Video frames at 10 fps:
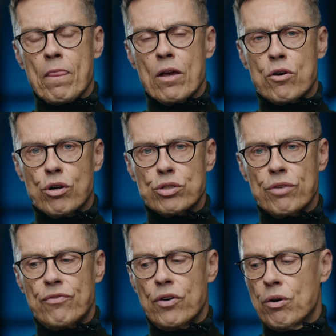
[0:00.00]

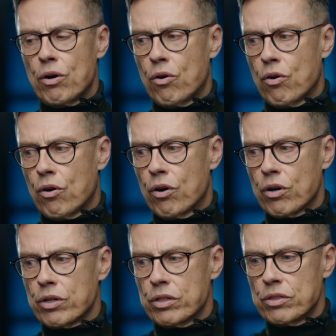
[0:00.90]
Kosovo,
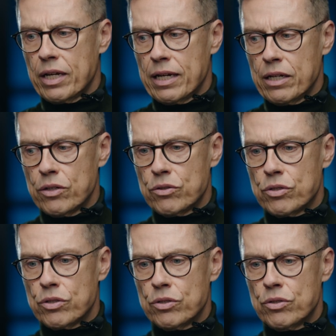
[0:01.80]
or continue
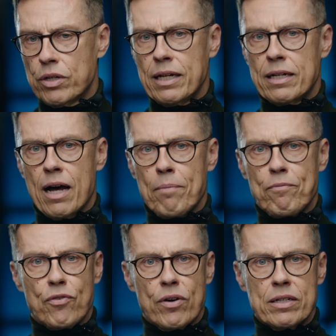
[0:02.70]
to heat
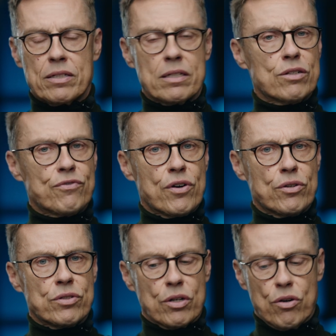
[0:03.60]
up, for instance, the
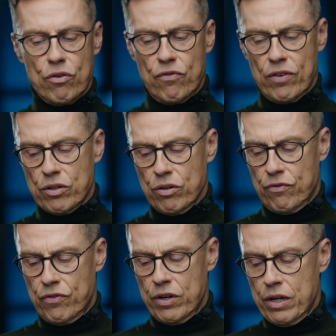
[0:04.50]
frozen conflict
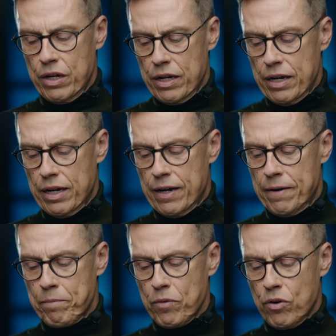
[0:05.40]
of
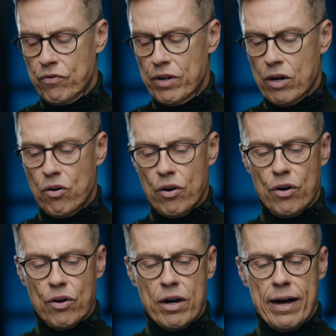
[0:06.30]

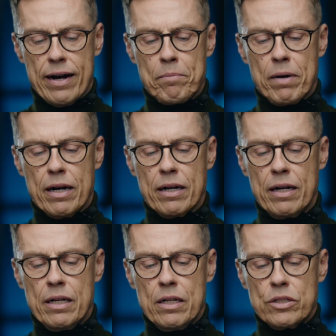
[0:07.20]
Nagorno-Karabakh.
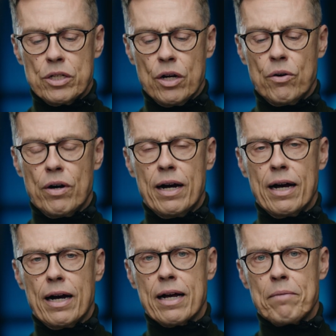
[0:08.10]
So
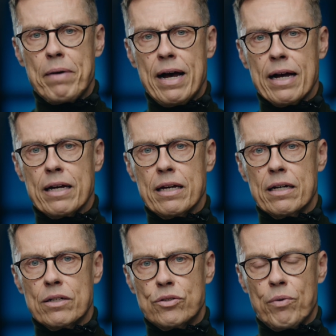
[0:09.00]
I come back
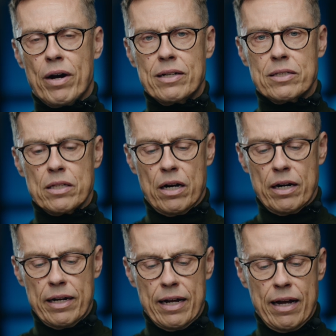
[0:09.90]
to where I
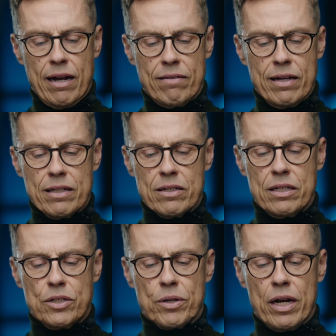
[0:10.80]
started. I think the
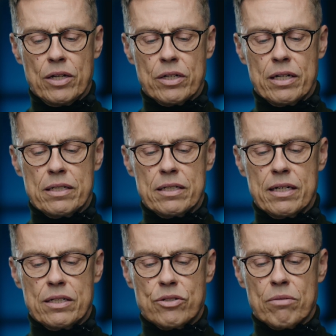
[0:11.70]
situation
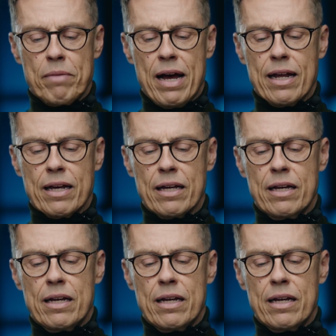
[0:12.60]
is dramatic,